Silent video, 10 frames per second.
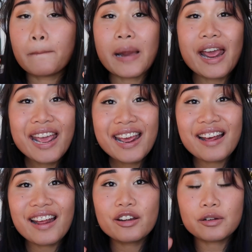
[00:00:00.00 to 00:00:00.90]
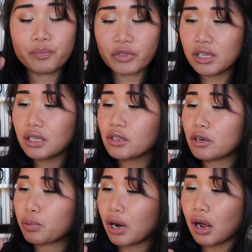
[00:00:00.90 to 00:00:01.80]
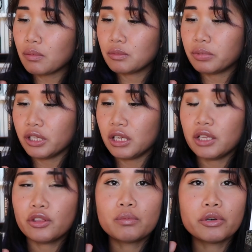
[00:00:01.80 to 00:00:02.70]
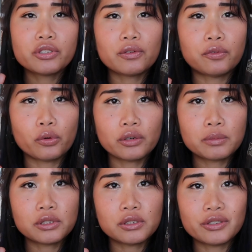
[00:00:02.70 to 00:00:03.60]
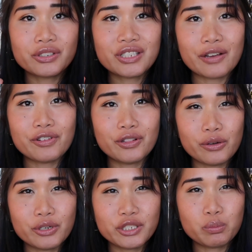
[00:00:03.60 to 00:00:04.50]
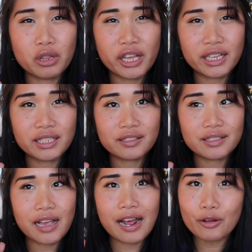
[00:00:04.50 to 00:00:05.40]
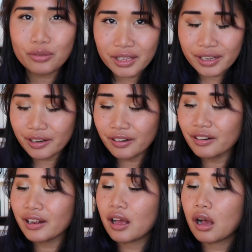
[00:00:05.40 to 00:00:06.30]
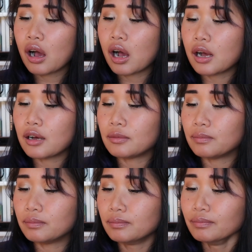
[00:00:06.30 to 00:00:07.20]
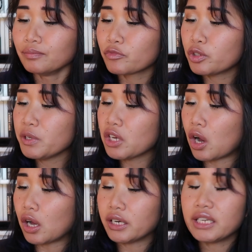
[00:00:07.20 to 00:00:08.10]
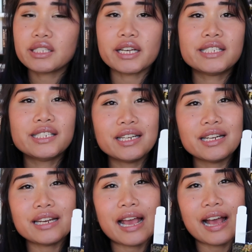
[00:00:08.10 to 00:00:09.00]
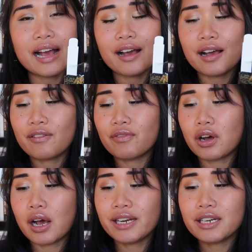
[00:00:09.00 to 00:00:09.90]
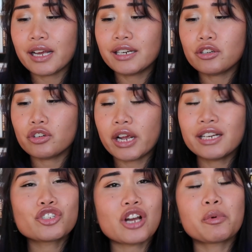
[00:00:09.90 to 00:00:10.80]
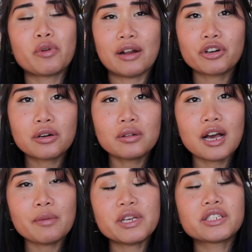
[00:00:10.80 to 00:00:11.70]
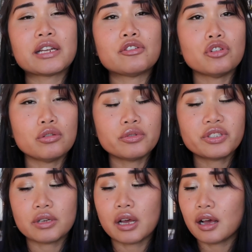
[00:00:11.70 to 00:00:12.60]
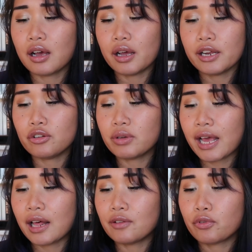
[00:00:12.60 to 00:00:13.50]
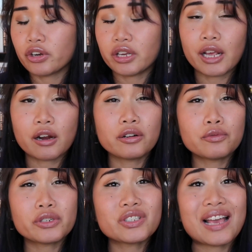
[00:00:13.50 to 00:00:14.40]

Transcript: And these are probably the most affordable cephalotus plants out there. To be honest, I didn't shop around a whole lot because I knew California Carnivores